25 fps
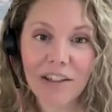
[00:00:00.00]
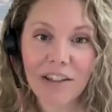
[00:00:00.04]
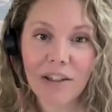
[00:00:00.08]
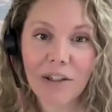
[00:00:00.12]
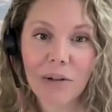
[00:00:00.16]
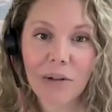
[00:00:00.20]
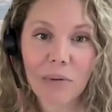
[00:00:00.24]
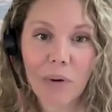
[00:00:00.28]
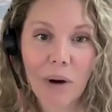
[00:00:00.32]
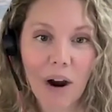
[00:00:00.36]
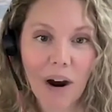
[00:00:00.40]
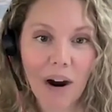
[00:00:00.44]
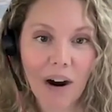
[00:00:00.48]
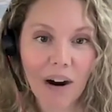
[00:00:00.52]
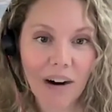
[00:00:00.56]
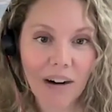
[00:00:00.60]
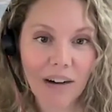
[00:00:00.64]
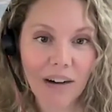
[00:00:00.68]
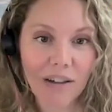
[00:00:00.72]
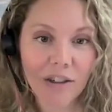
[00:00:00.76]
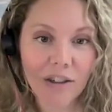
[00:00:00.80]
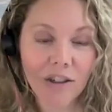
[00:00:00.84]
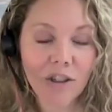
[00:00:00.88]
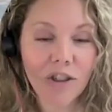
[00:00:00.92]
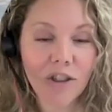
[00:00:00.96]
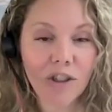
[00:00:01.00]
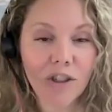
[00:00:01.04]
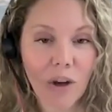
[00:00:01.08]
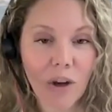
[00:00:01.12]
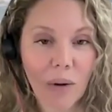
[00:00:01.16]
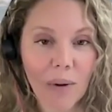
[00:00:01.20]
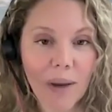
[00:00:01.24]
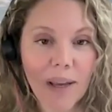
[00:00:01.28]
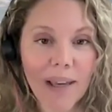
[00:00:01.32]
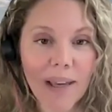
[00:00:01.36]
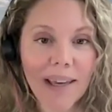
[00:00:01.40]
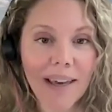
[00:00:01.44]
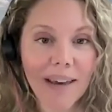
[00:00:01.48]
you are
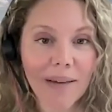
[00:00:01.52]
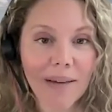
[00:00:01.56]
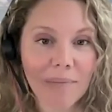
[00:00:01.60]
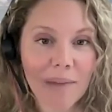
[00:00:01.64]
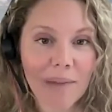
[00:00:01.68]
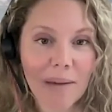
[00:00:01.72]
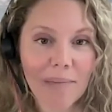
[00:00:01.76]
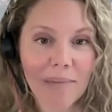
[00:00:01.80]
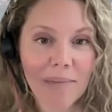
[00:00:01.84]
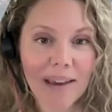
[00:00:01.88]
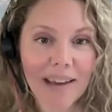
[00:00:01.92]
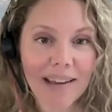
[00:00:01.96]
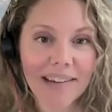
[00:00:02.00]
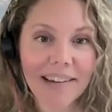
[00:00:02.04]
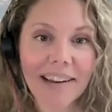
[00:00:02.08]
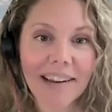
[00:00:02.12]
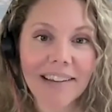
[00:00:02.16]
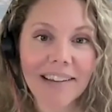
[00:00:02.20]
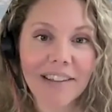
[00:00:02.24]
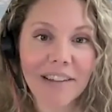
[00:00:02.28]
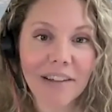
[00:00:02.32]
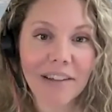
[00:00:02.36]
showing commitment